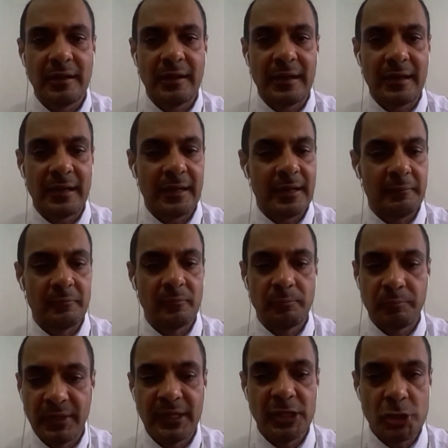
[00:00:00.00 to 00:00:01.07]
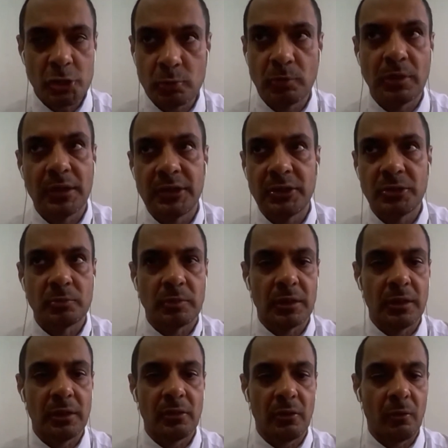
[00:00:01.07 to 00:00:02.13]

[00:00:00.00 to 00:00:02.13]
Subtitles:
I'm pretty sure you will